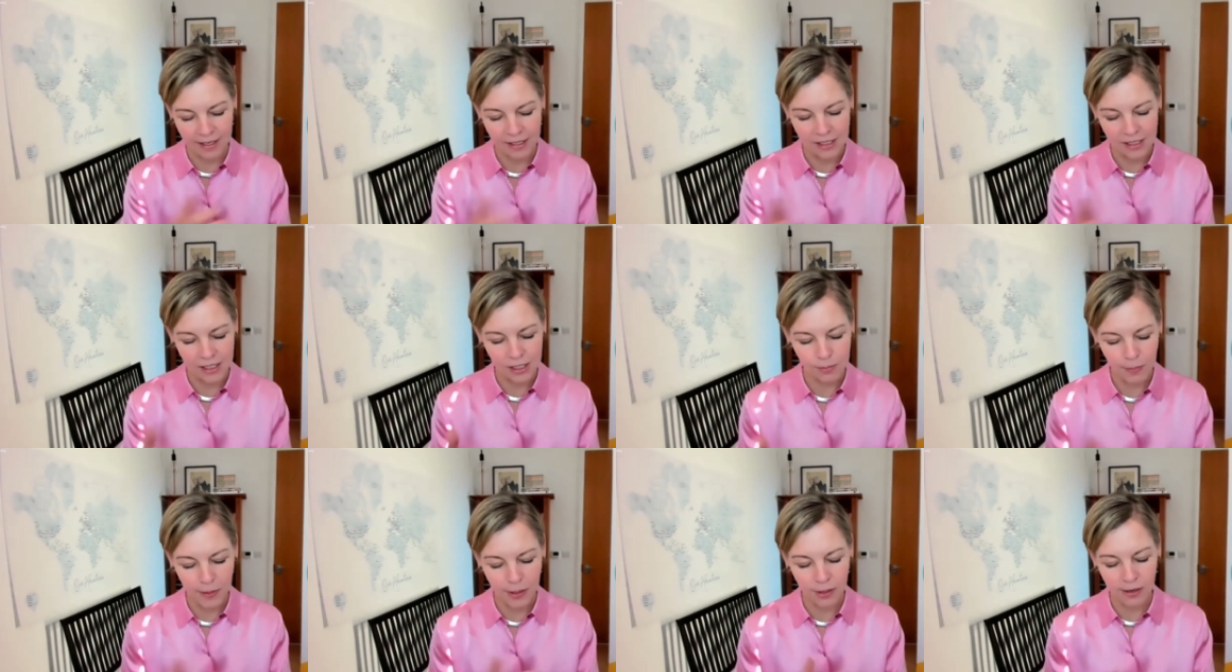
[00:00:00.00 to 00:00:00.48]

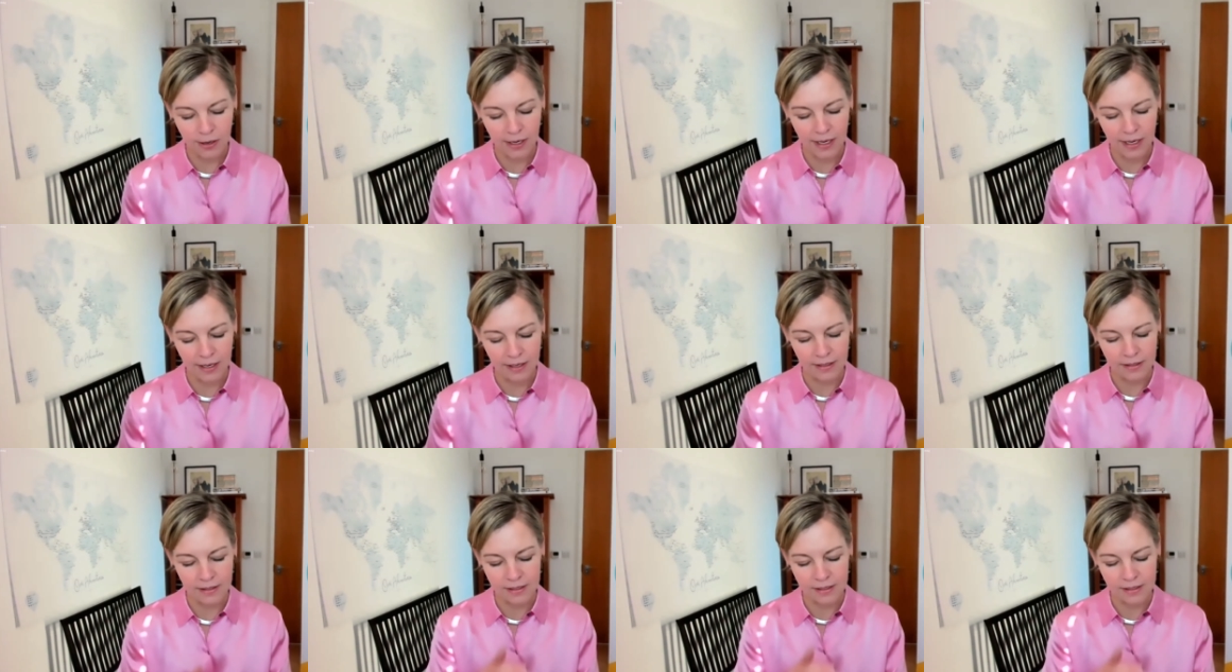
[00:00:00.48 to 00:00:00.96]

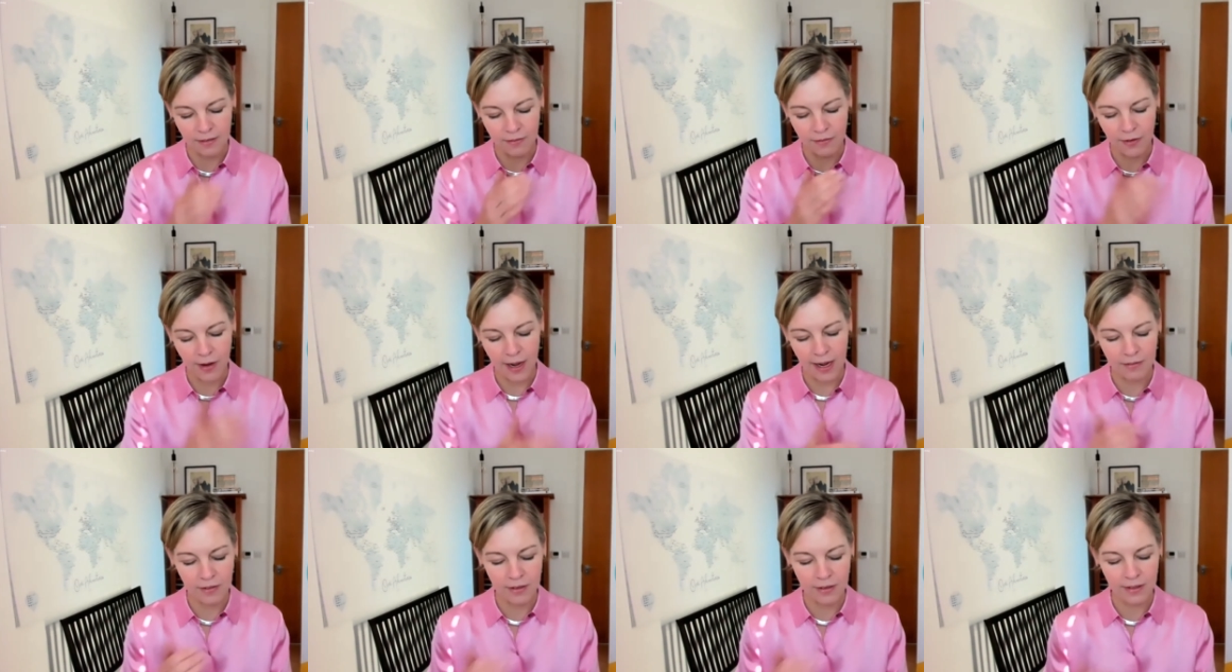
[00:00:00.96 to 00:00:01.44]
experience of
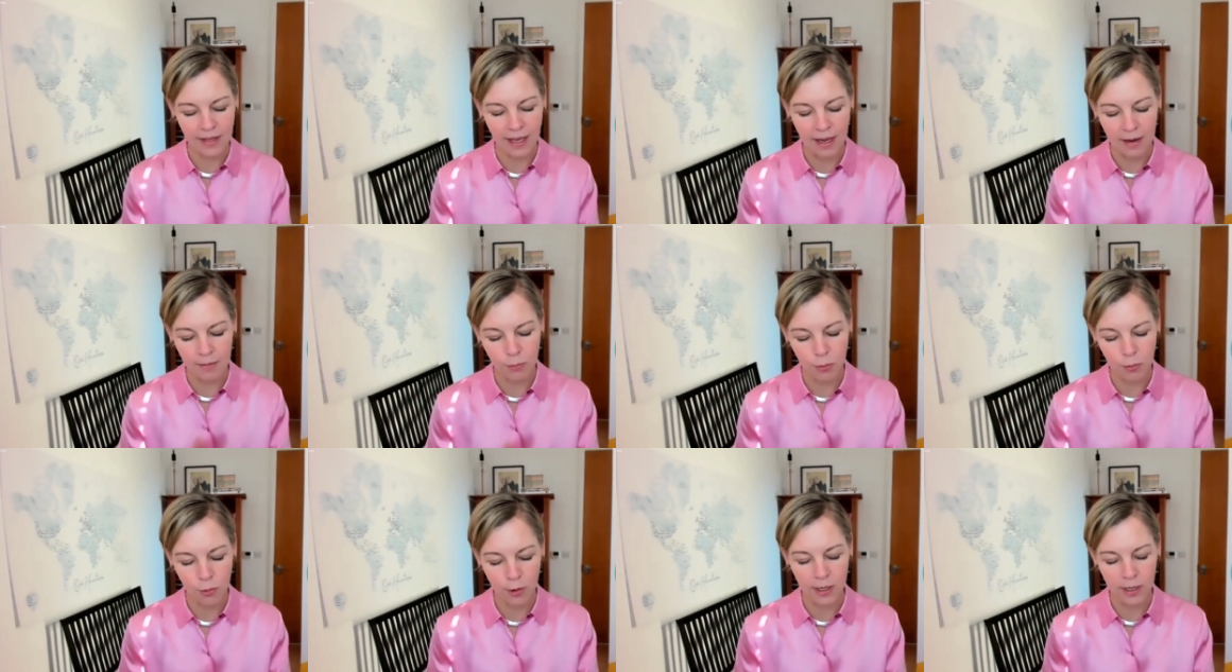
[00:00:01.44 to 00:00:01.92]
having
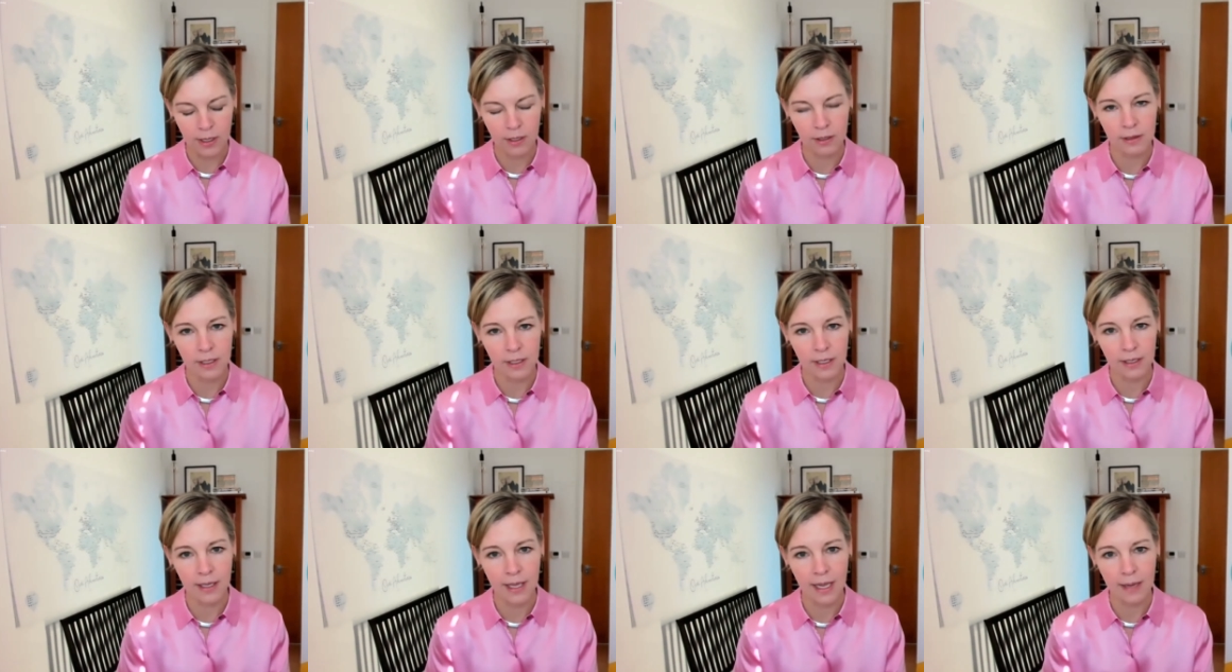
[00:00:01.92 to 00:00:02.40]
that point
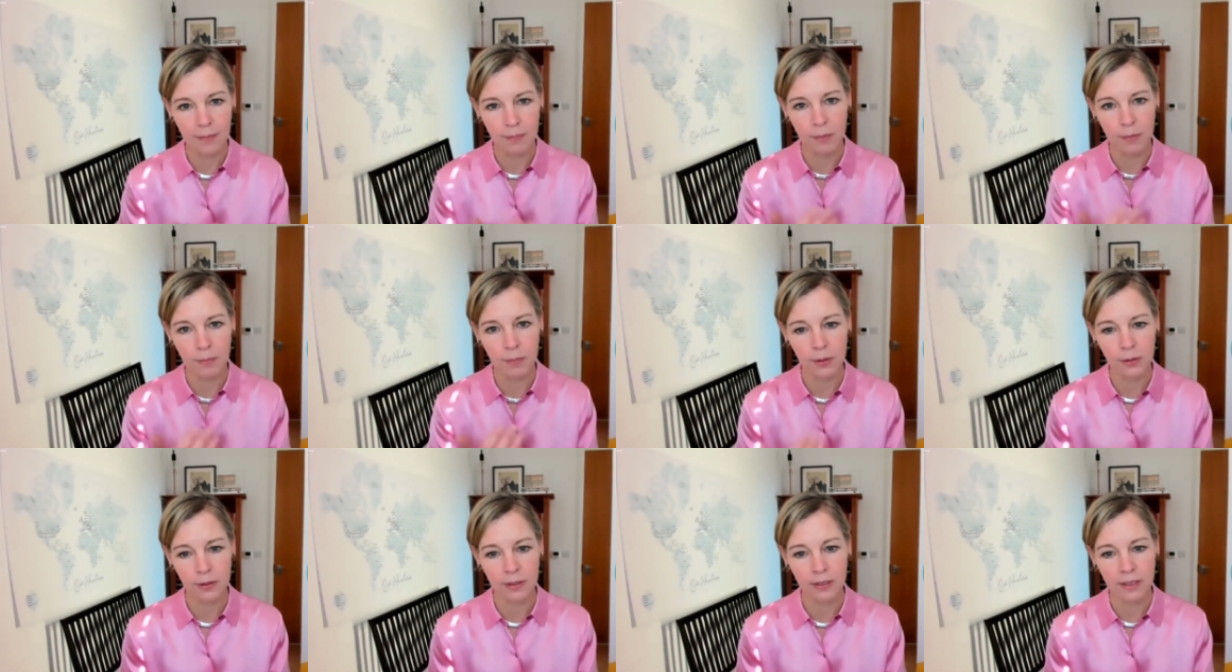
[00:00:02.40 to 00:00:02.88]
click
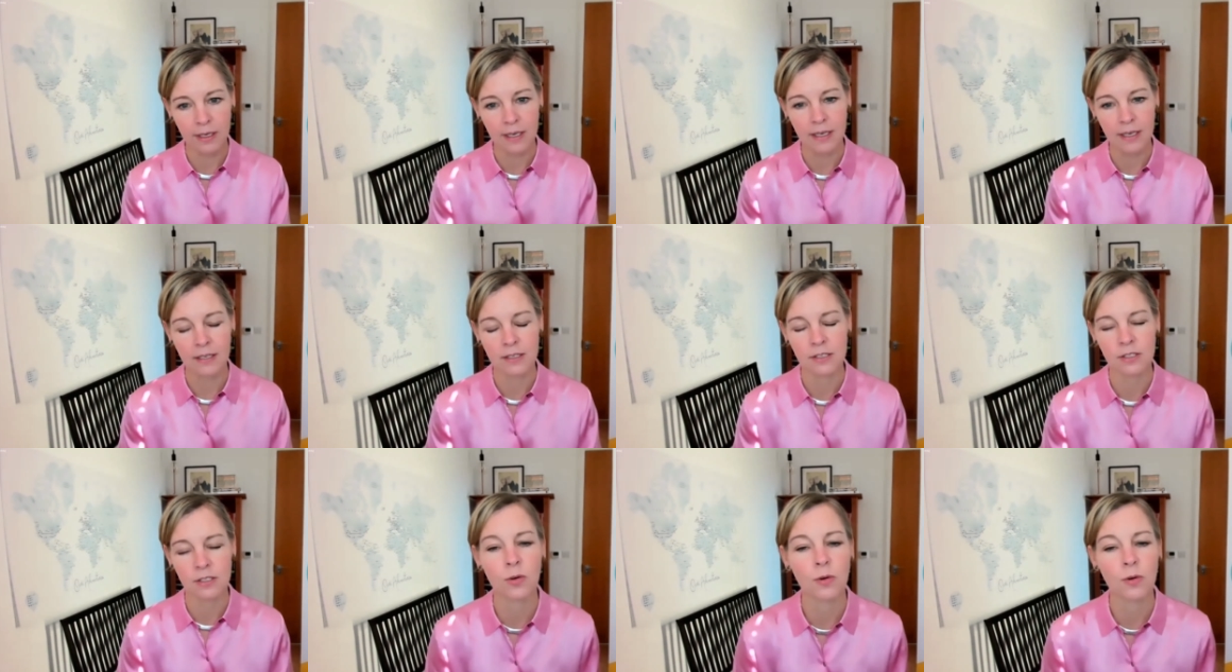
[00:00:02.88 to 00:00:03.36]
capability
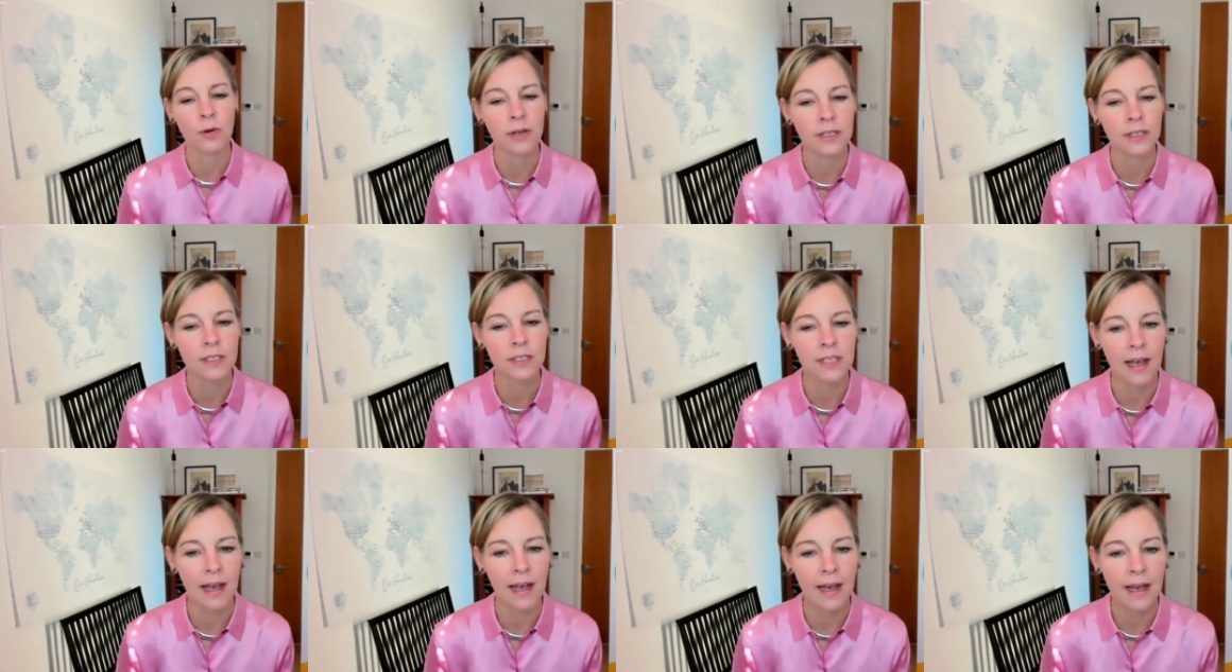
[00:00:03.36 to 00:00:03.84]
is going to